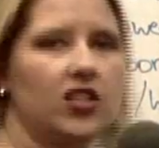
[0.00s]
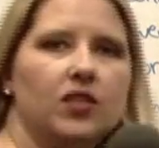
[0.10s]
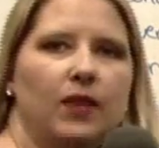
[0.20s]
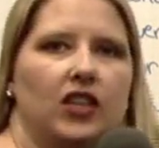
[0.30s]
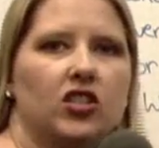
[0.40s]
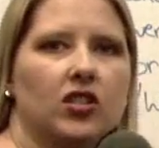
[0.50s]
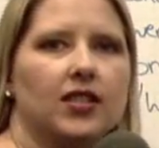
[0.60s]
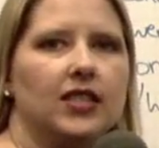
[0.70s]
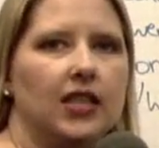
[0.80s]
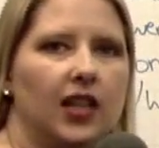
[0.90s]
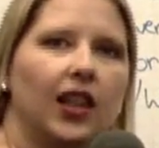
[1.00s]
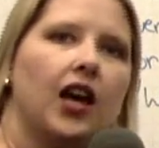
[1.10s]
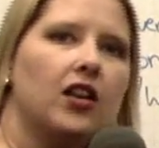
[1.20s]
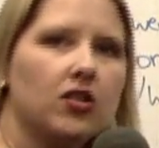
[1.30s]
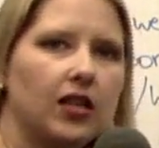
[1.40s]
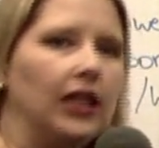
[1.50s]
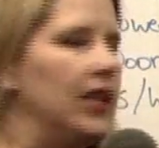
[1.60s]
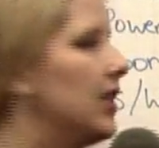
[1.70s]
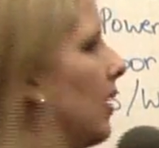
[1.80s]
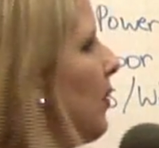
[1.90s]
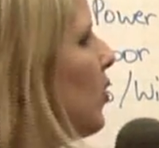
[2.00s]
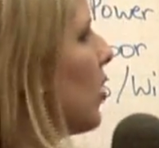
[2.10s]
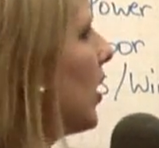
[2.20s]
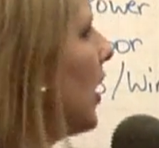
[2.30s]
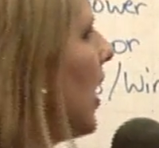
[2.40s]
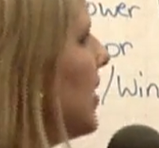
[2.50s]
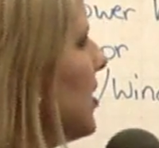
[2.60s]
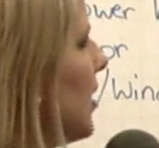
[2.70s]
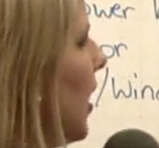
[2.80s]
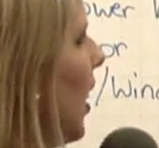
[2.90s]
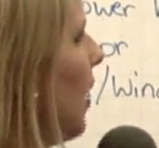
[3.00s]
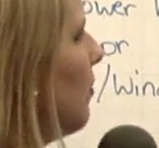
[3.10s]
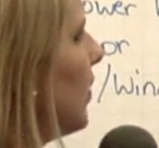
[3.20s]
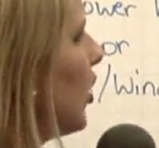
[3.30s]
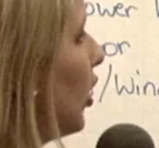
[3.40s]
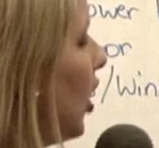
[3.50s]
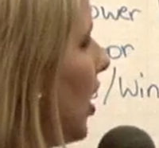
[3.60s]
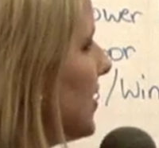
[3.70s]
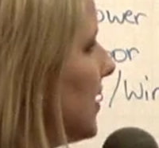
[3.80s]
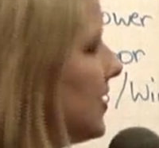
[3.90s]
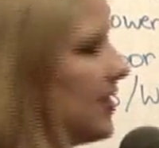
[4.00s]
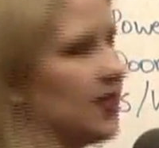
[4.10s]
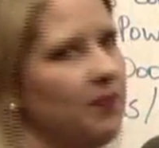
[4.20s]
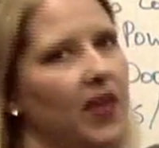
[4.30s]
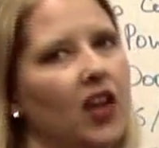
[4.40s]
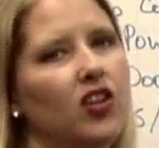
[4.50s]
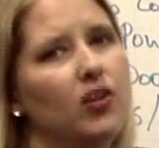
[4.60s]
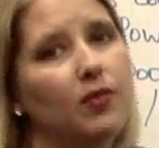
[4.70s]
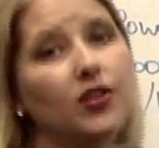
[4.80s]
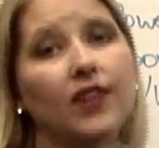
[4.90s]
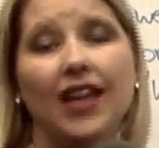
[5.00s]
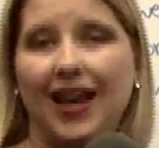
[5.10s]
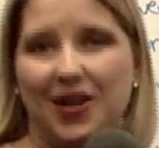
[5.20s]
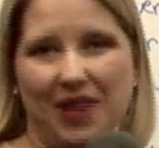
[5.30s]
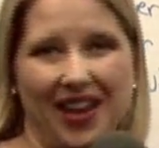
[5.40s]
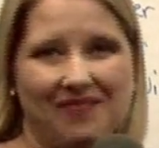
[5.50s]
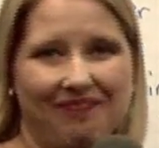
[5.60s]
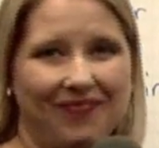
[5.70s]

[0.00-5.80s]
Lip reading: Just make sure it's decluttered, cleaned up, and organized. The closets, you're moving anyway.